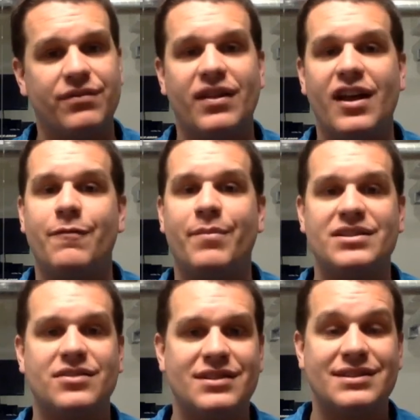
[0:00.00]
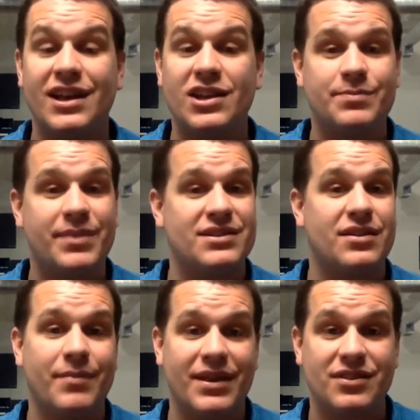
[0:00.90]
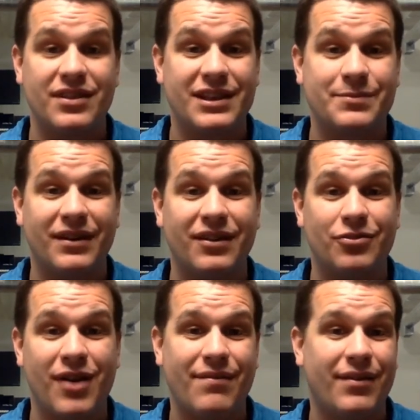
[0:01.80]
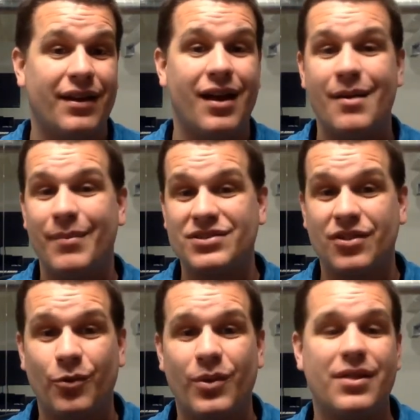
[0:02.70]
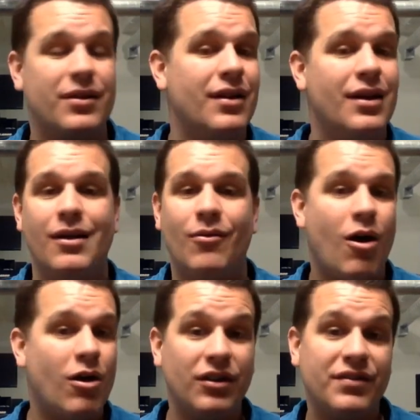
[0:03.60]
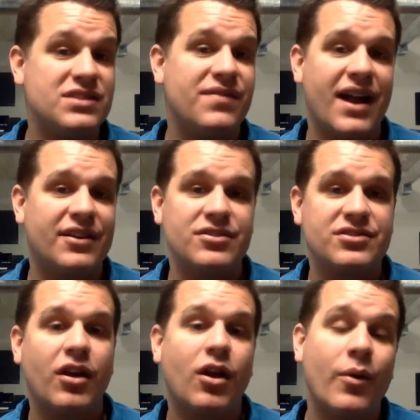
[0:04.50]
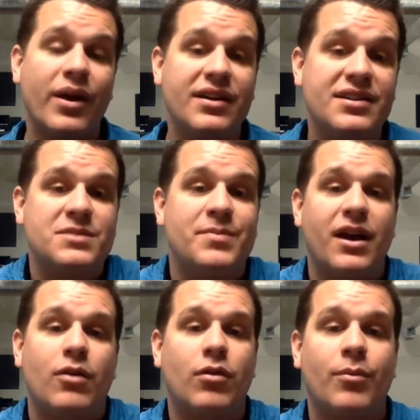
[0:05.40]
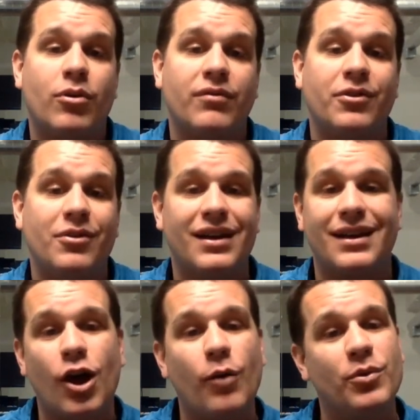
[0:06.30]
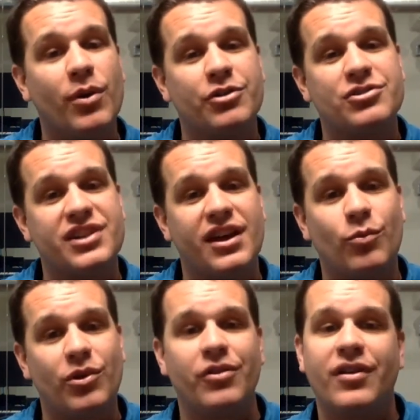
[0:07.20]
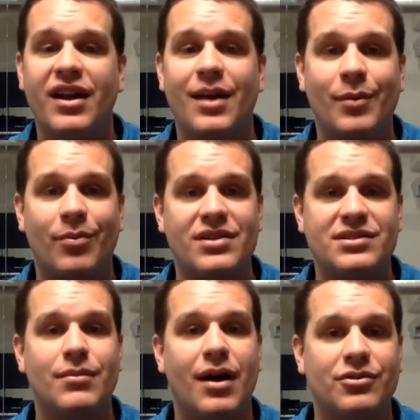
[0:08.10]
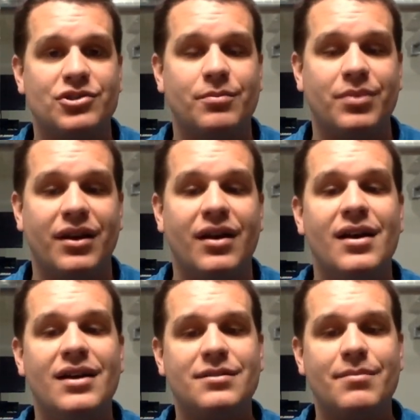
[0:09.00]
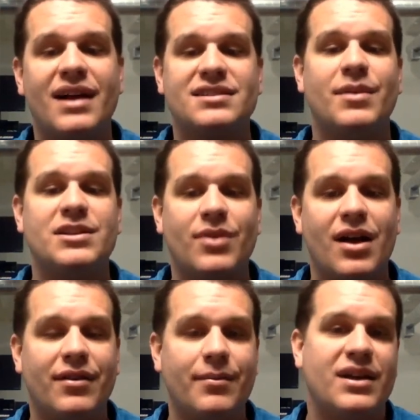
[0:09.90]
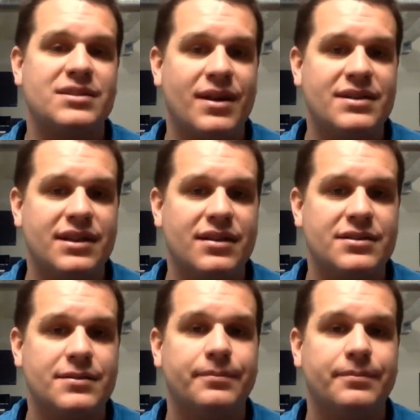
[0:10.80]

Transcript: life, based on the sales, based on the expected traffic, based on the weather. All of these factors can go in to spit out a report for you that can help you understand what your dynamic pricing model should be to maximize profit and maximize sales.